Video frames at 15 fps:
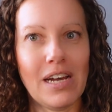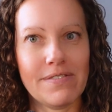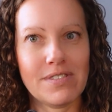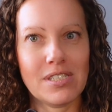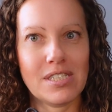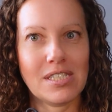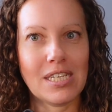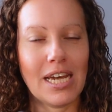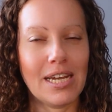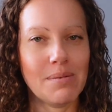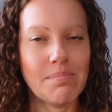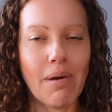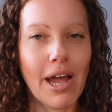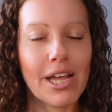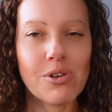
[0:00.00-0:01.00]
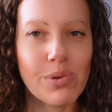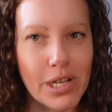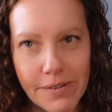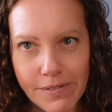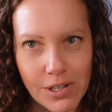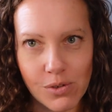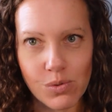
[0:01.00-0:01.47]
have to decide. My
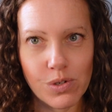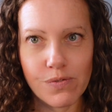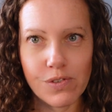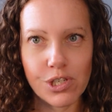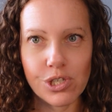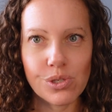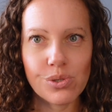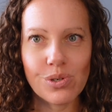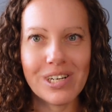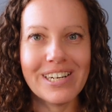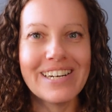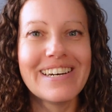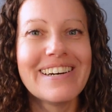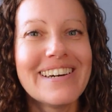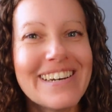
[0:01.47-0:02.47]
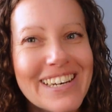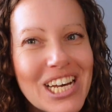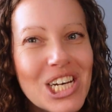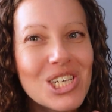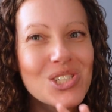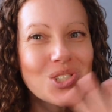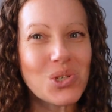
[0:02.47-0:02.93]
raving review,
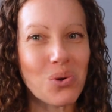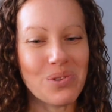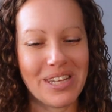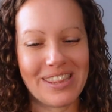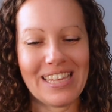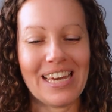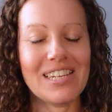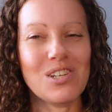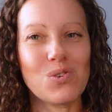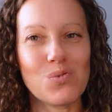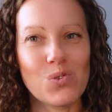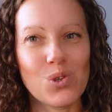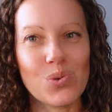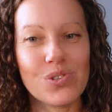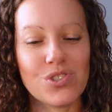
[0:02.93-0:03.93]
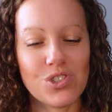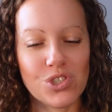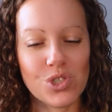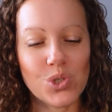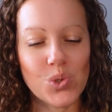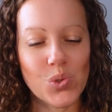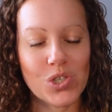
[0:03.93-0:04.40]
don't let that influence
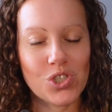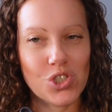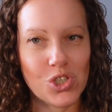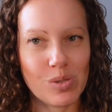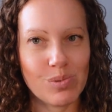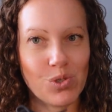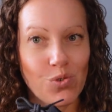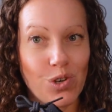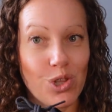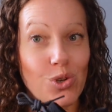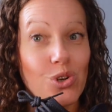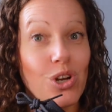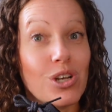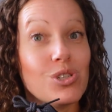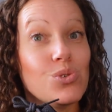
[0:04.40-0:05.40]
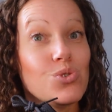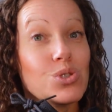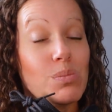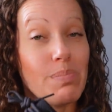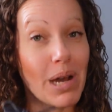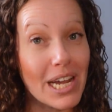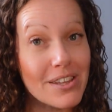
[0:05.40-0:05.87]
you in terms of whether or not you
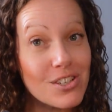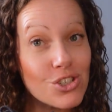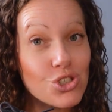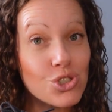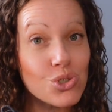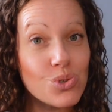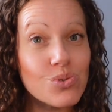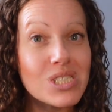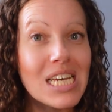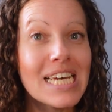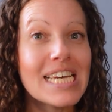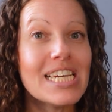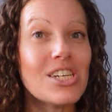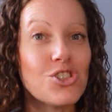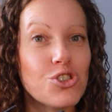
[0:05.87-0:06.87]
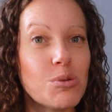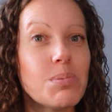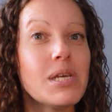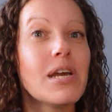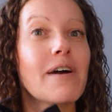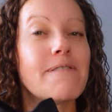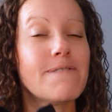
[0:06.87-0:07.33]
should buy these shoes. It should
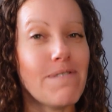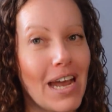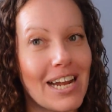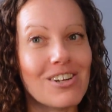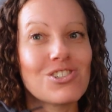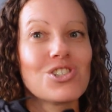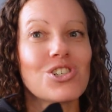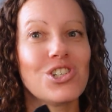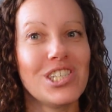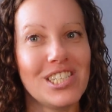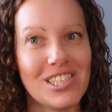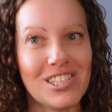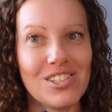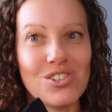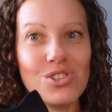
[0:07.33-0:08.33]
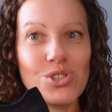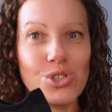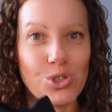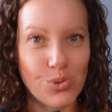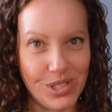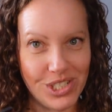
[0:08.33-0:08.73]
be a factor in your